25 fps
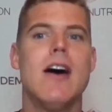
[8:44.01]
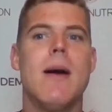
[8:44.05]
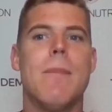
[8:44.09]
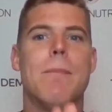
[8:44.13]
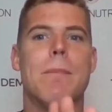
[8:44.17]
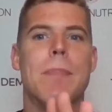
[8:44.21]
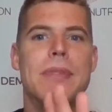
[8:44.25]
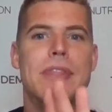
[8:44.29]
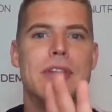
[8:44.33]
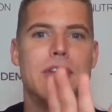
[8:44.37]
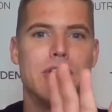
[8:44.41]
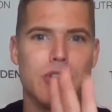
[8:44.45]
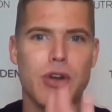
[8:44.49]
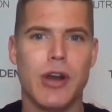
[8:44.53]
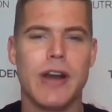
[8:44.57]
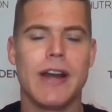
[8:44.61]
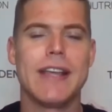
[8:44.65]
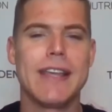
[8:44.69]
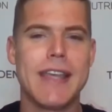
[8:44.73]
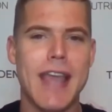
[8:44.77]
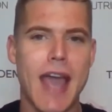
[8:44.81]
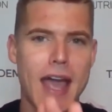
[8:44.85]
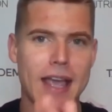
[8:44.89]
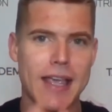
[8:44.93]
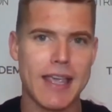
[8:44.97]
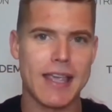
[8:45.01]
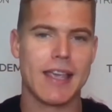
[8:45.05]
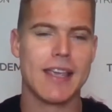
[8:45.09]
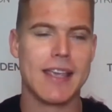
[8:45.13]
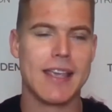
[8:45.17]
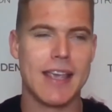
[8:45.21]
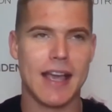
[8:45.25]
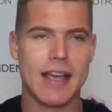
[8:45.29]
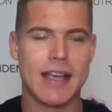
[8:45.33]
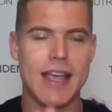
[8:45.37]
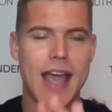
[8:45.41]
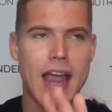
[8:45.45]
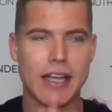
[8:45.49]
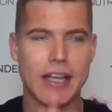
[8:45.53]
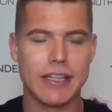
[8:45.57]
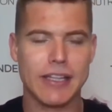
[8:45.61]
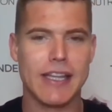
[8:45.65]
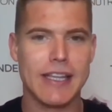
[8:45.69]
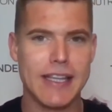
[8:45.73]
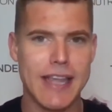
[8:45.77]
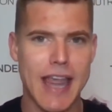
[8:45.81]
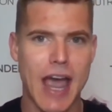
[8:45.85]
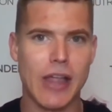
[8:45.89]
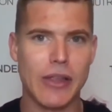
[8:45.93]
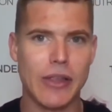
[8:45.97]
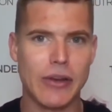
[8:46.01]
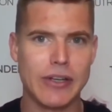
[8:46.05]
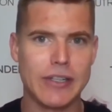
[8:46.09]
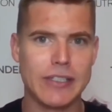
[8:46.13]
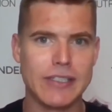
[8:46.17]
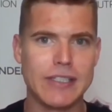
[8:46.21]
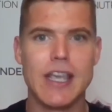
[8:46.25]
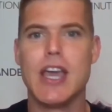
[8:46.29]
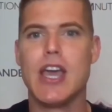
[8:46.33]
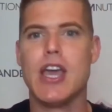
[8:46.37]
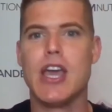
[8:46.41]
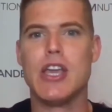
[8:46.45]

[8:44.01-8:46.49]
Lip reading: but they're trying to calculate calories.